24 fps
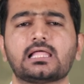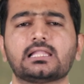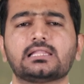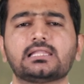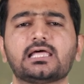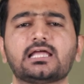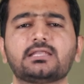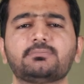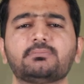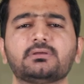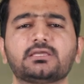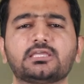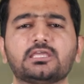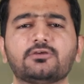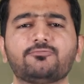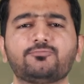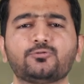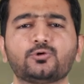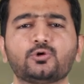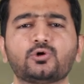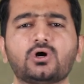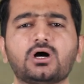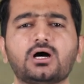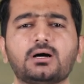Let me
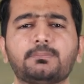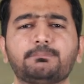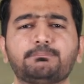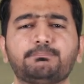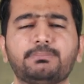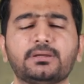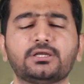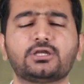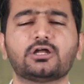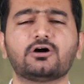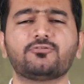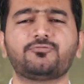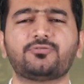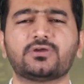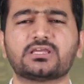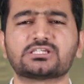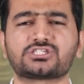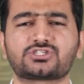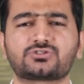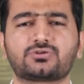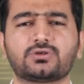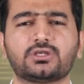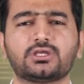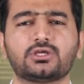give you a bit of
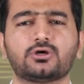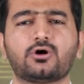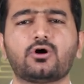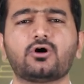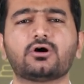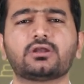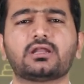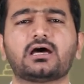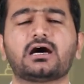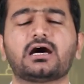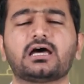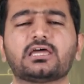history on